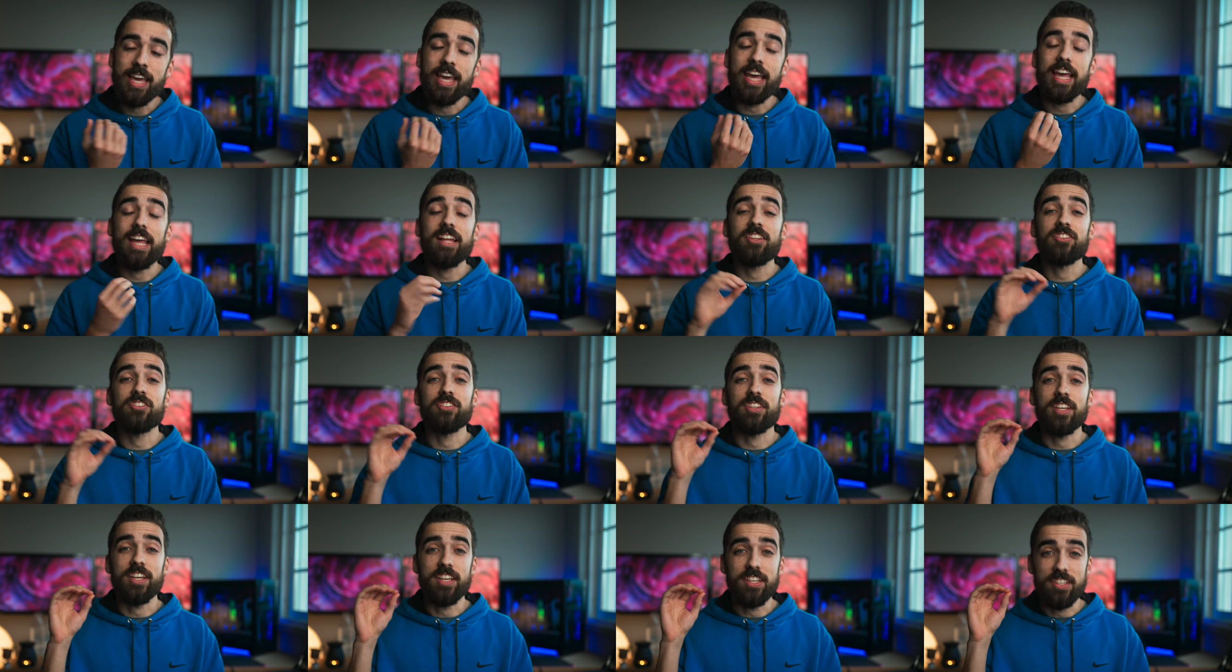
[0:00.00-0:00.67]

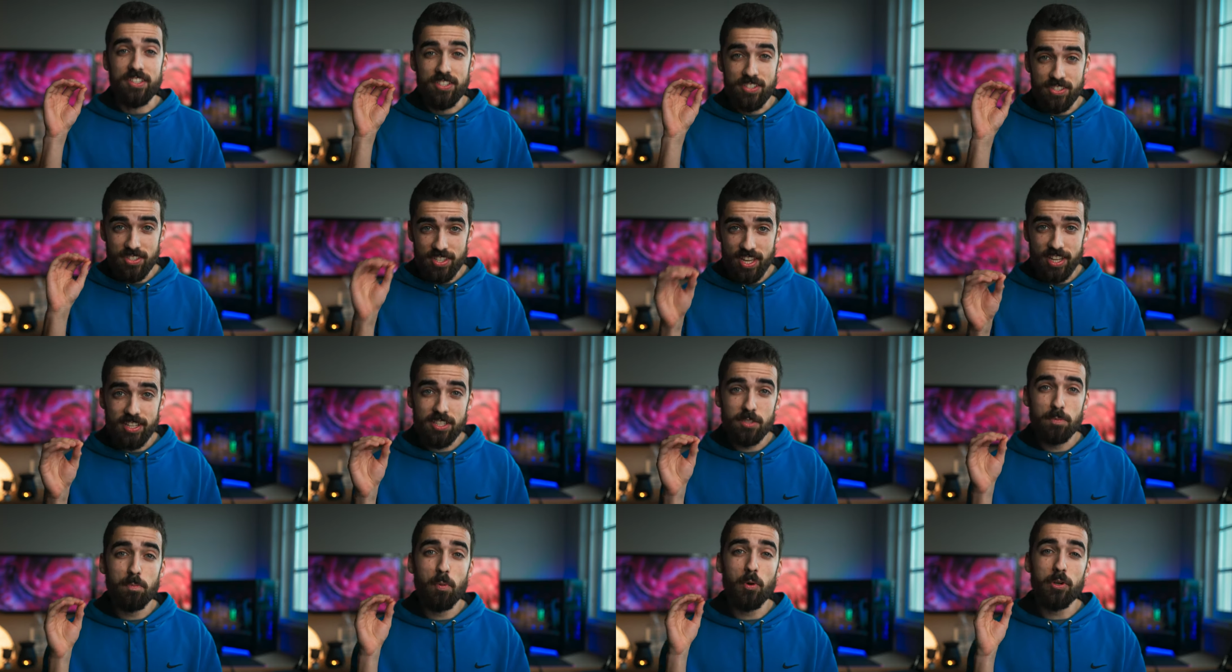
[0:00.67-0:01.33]
It's a
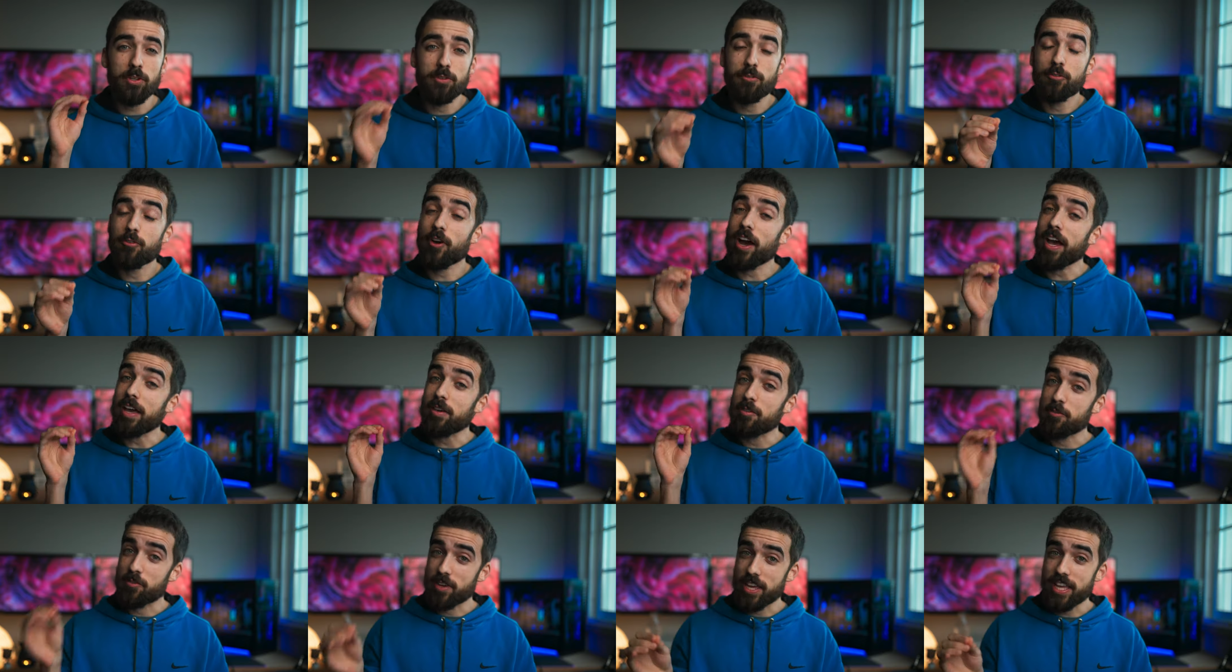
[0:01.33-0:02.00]

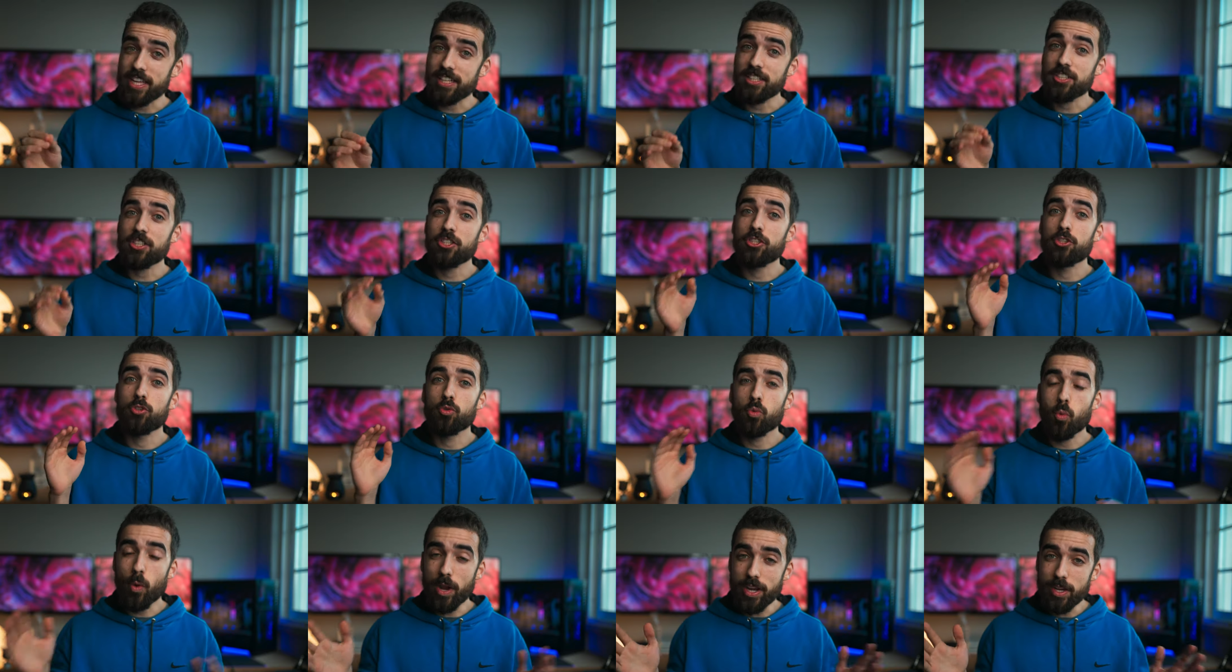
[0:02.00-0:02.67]
6.5 inch
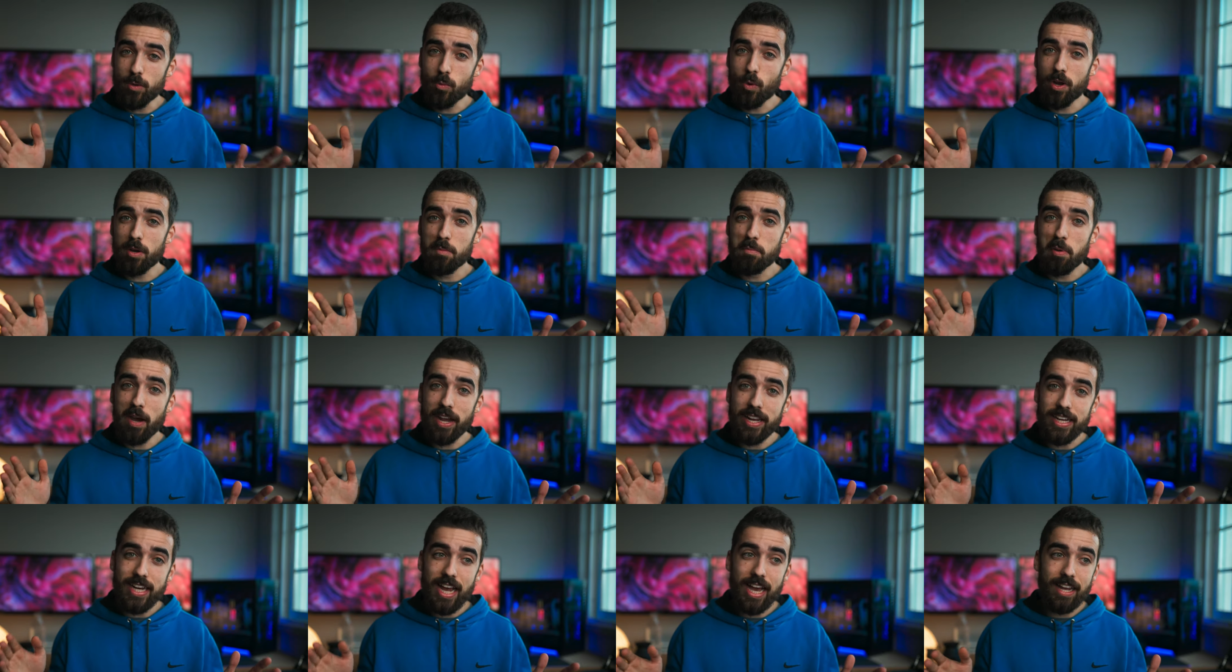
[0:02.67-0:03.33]
21
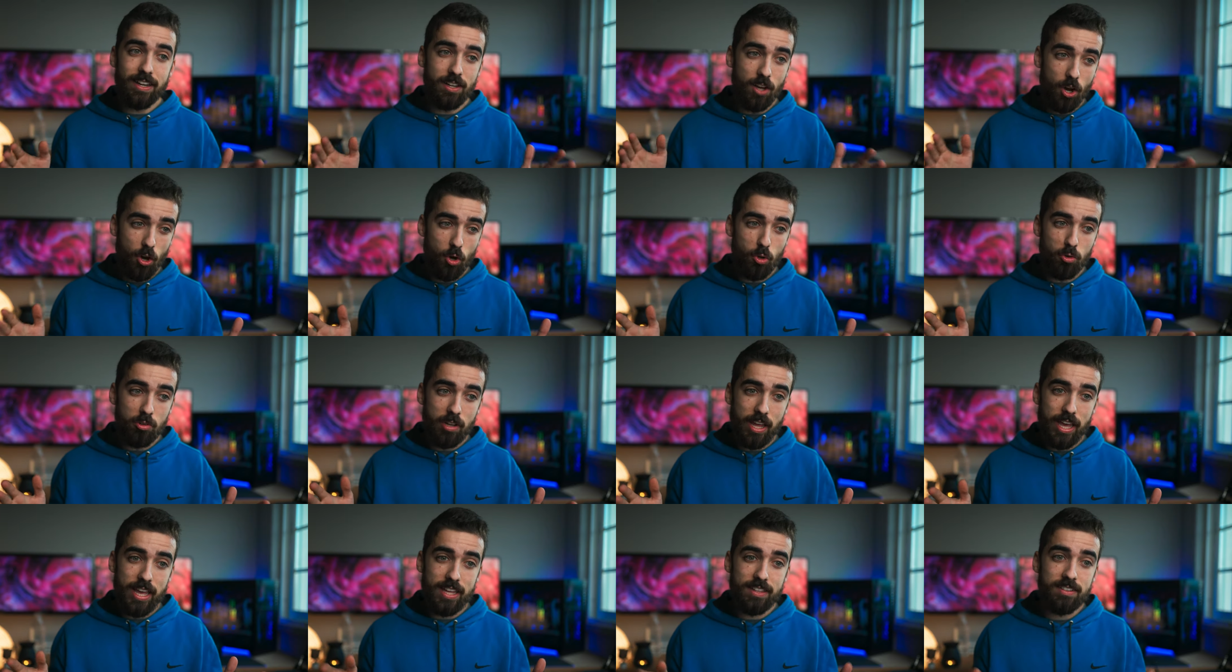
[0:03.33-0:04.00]
by 9
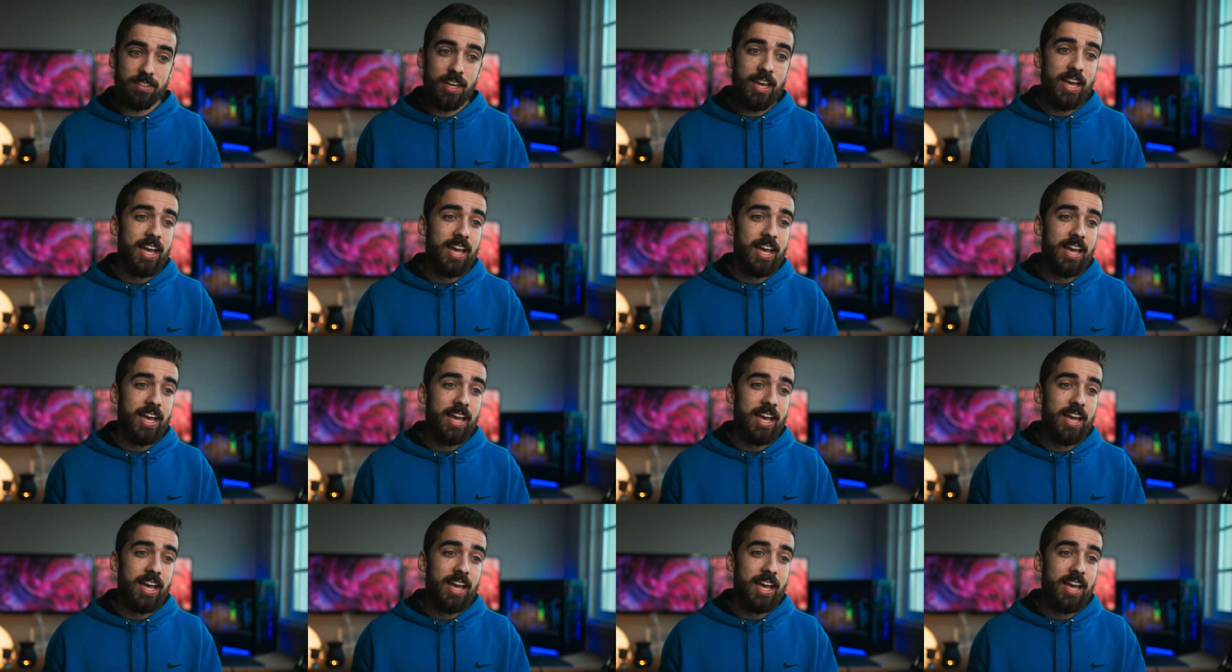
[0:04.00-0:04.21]
OLED